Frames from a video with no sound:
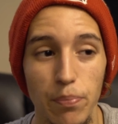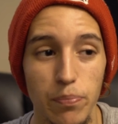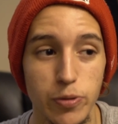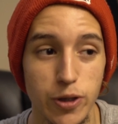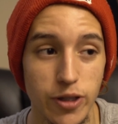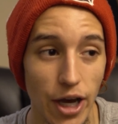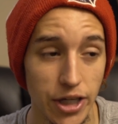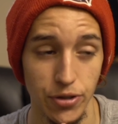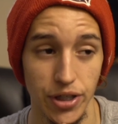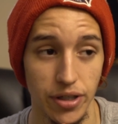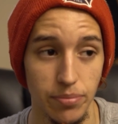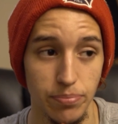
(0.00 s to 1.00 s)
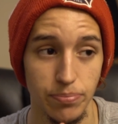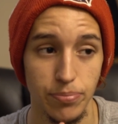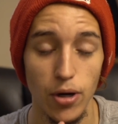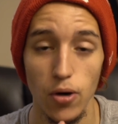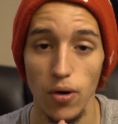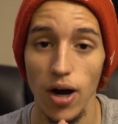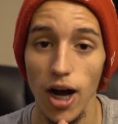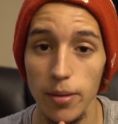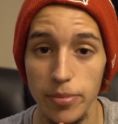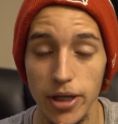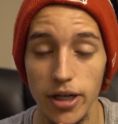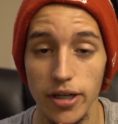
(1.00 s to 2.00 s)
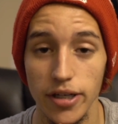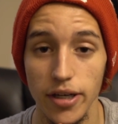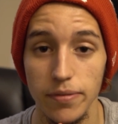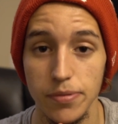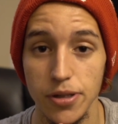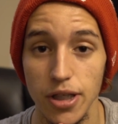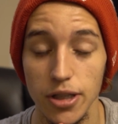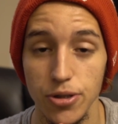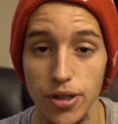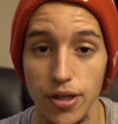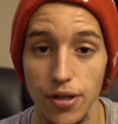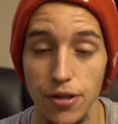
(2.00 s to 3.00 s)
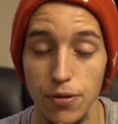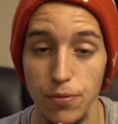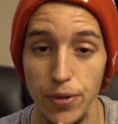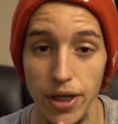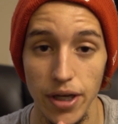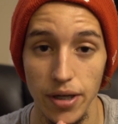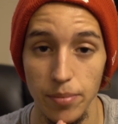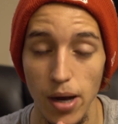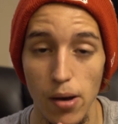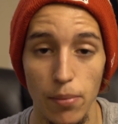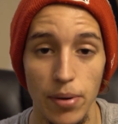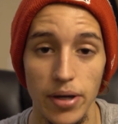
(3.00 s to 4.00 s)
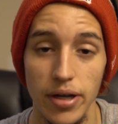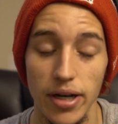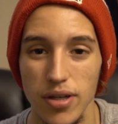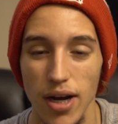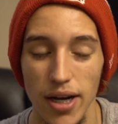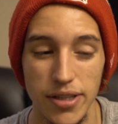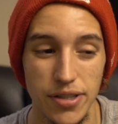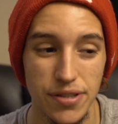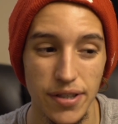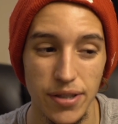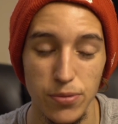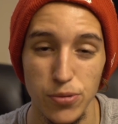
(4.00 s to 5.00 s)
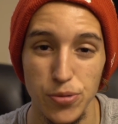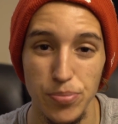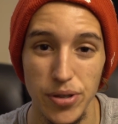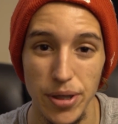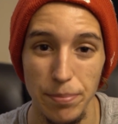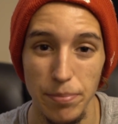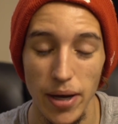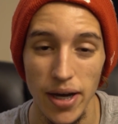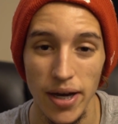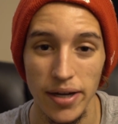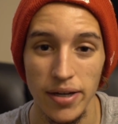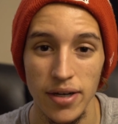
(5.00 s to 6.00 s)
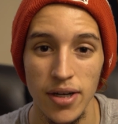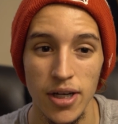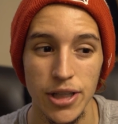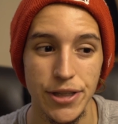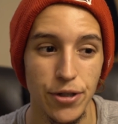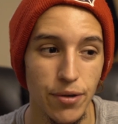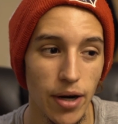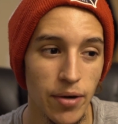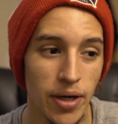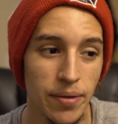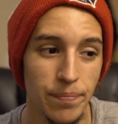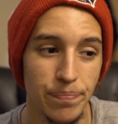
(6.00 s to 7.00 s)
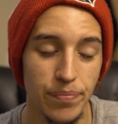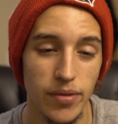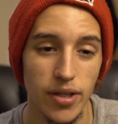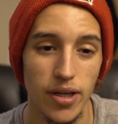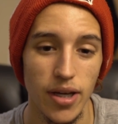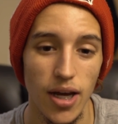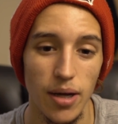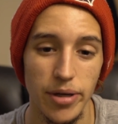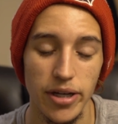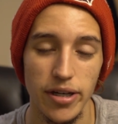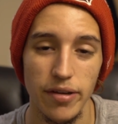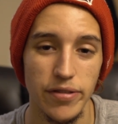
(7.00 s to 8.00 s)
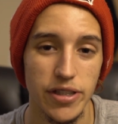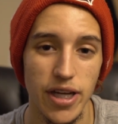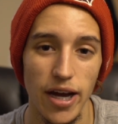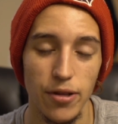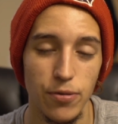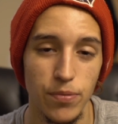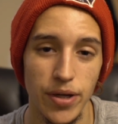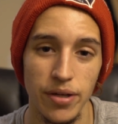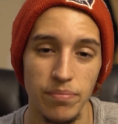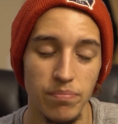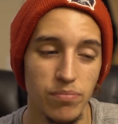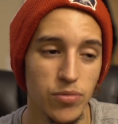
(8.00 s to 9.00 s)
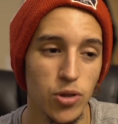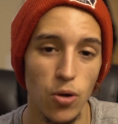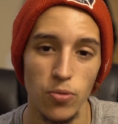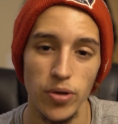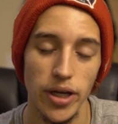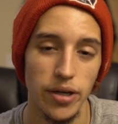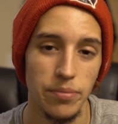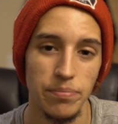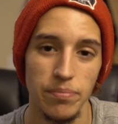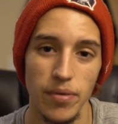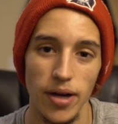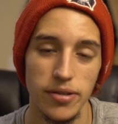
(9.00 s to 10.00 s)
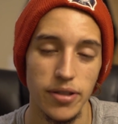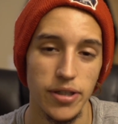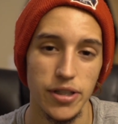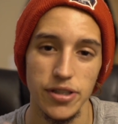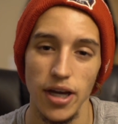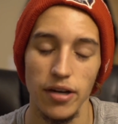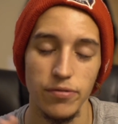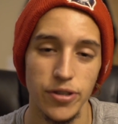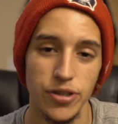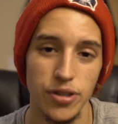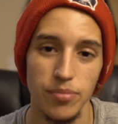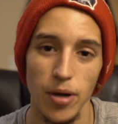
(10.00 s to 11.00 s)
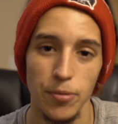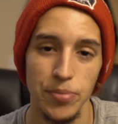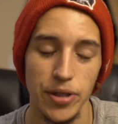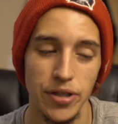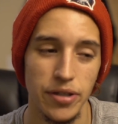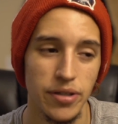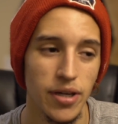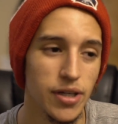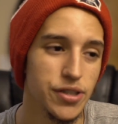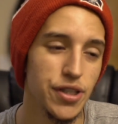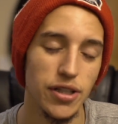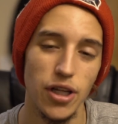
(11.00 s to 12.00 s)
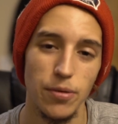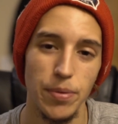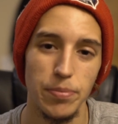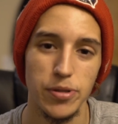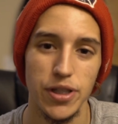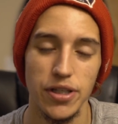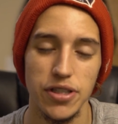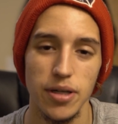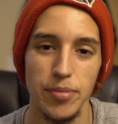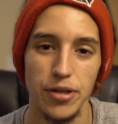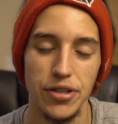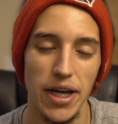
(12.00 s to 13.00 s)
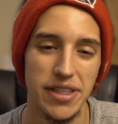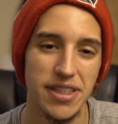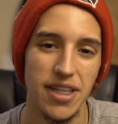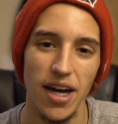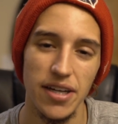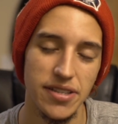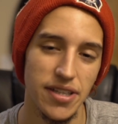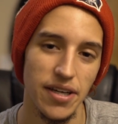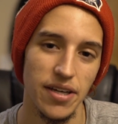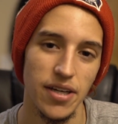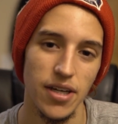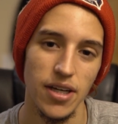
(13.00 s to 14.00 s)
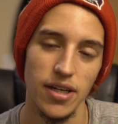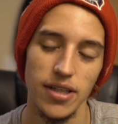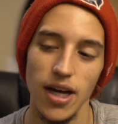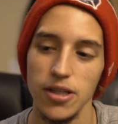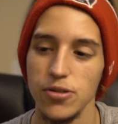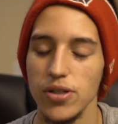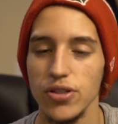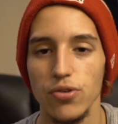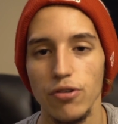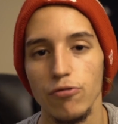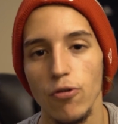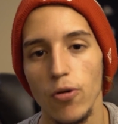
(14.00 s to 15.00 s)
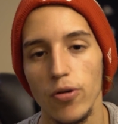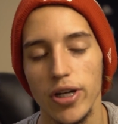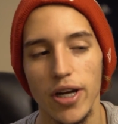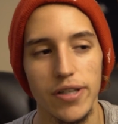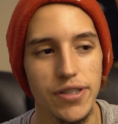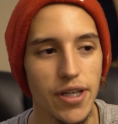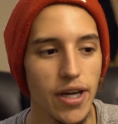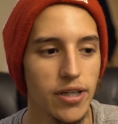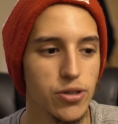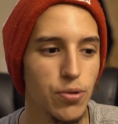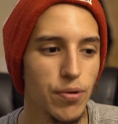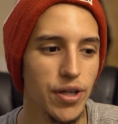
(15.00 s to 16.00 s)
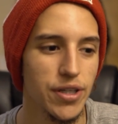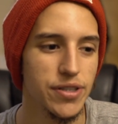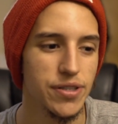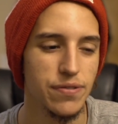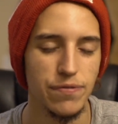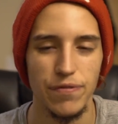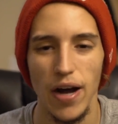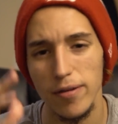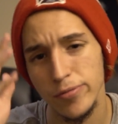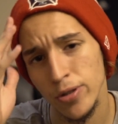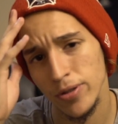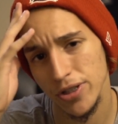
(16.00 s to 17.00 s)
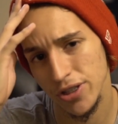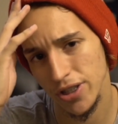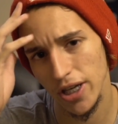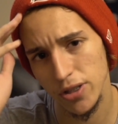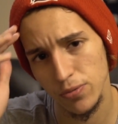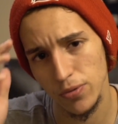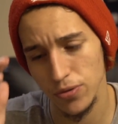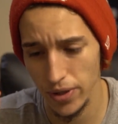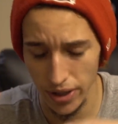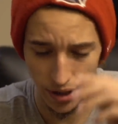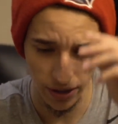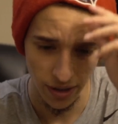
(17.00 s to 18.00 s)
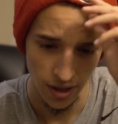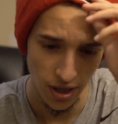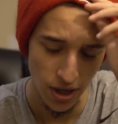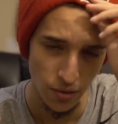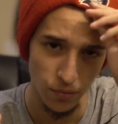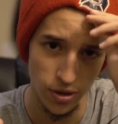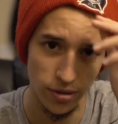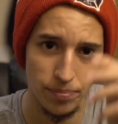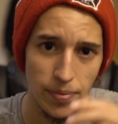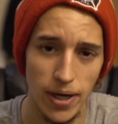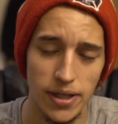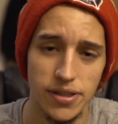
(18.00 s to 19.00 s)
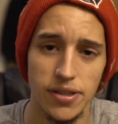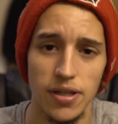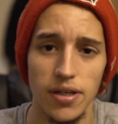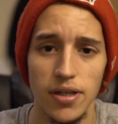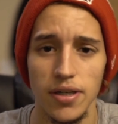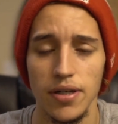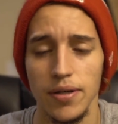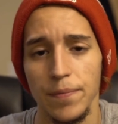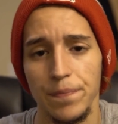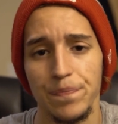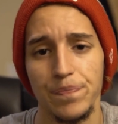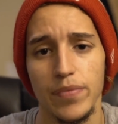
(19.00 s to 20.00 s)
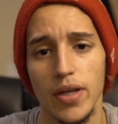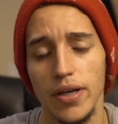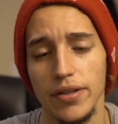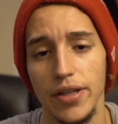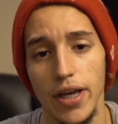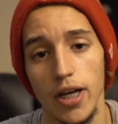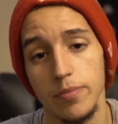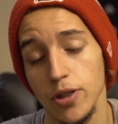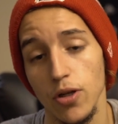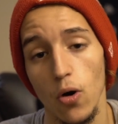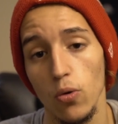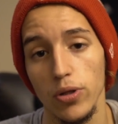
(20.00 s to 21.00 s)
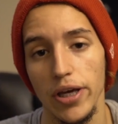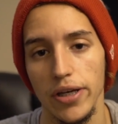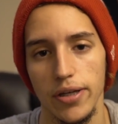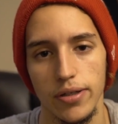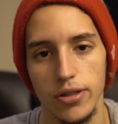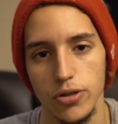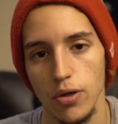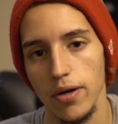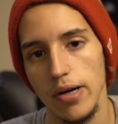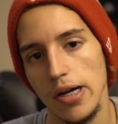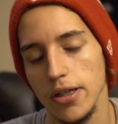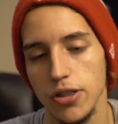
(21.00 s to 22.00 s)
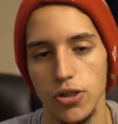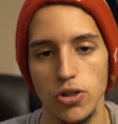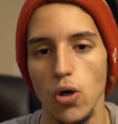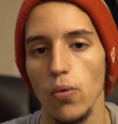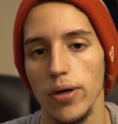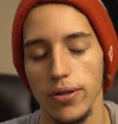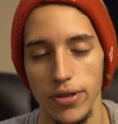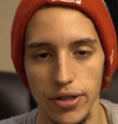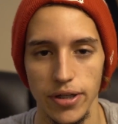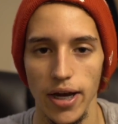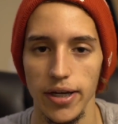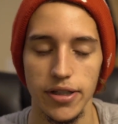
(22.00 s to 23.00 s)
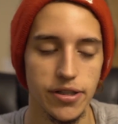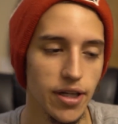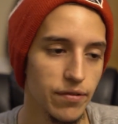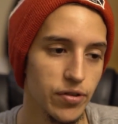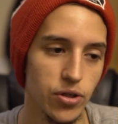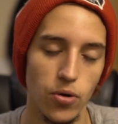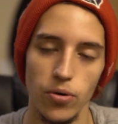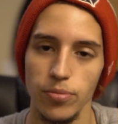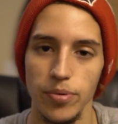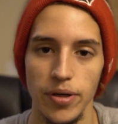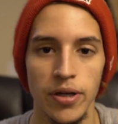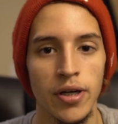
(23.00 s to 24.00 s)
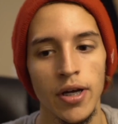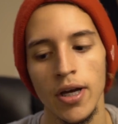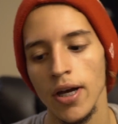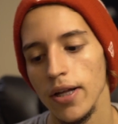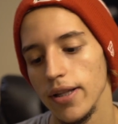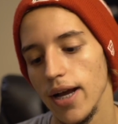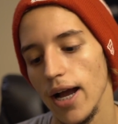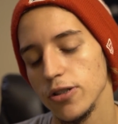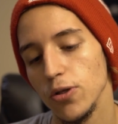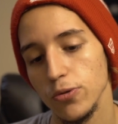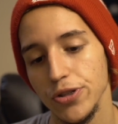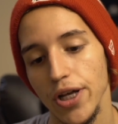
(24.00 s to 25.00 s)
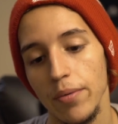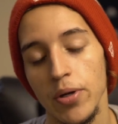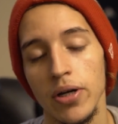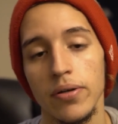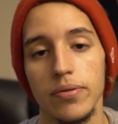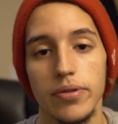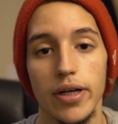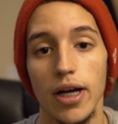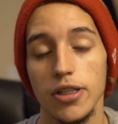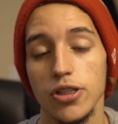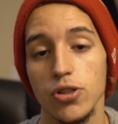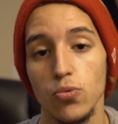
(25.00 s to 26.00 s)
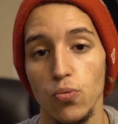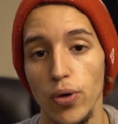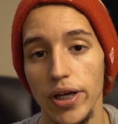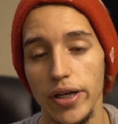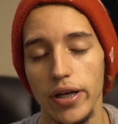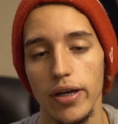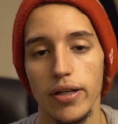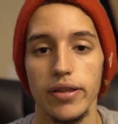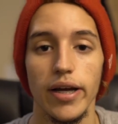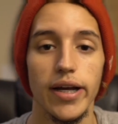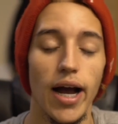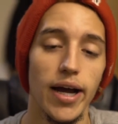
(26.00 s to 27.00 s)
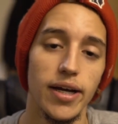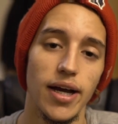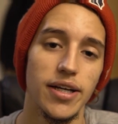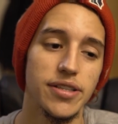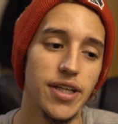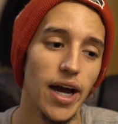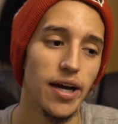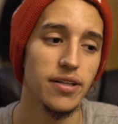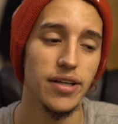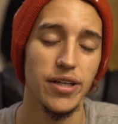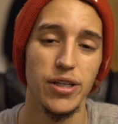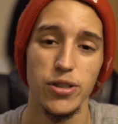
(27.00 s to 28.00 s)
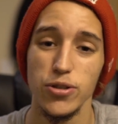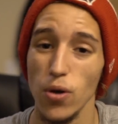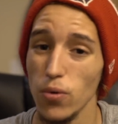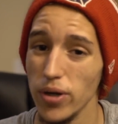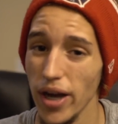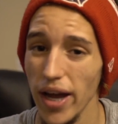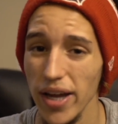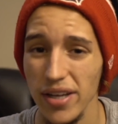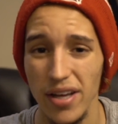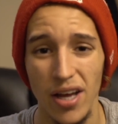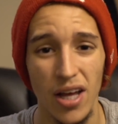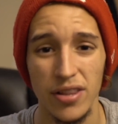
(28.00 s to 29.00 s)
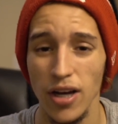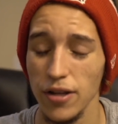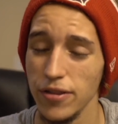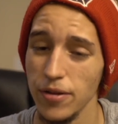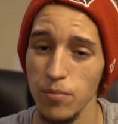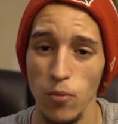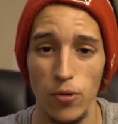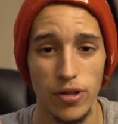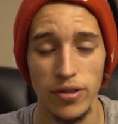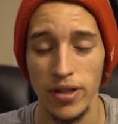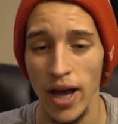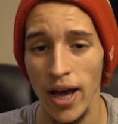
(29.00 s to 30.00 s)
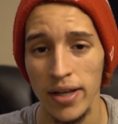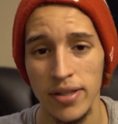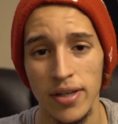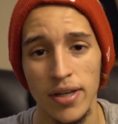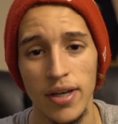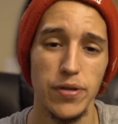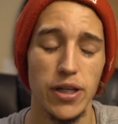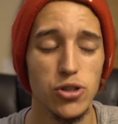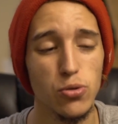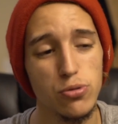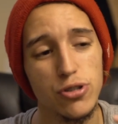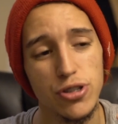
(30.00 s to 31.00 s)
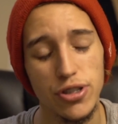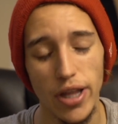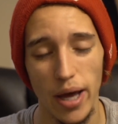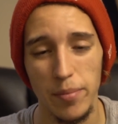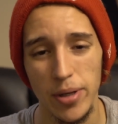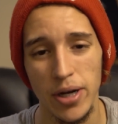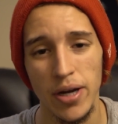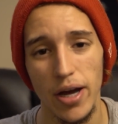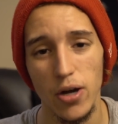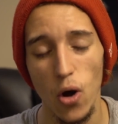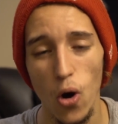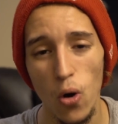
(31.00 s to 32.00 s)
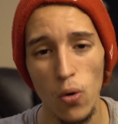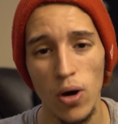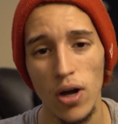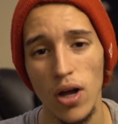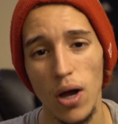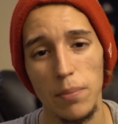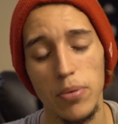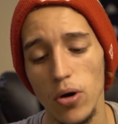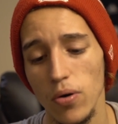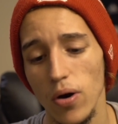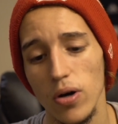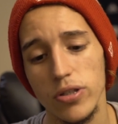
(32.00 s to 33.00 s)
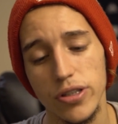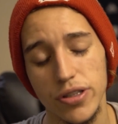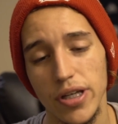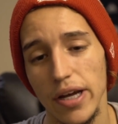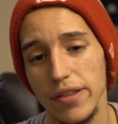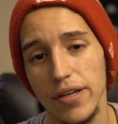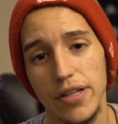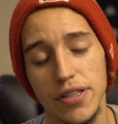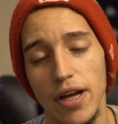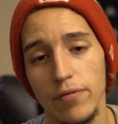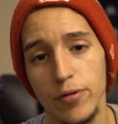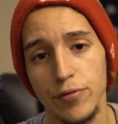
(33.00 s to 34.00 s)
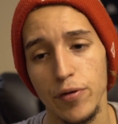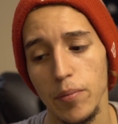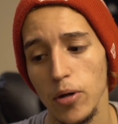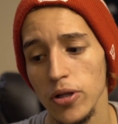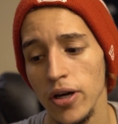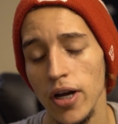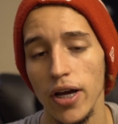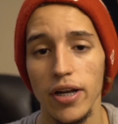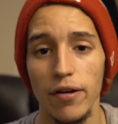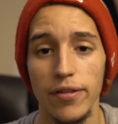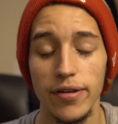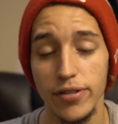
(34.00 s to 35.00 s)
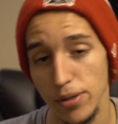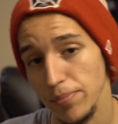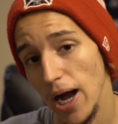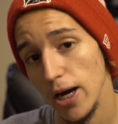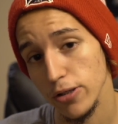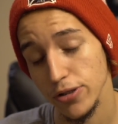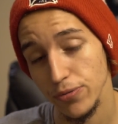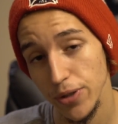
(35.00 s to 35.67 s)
Cedric, bro, I'm gonna give Cedric a 3 in my opinion. I just think he was pretty bad. Torreira, I'm gonna give this guy a 3. Don't rate him. I think he's average in my opinion. See a lot of people saying he's going to be our next Kante. Guy's already 24. Kante at 25, 26 was already one of the best DMs in the whole league. Torreira is nowhere near that. He's never going to be. The guy has no stamina. That guy's weak. That guy at tackling, he's okay. Nothing more than that. He has no stamina at all. Bro, honestly, I think he's an average footballer. And I think Ceballos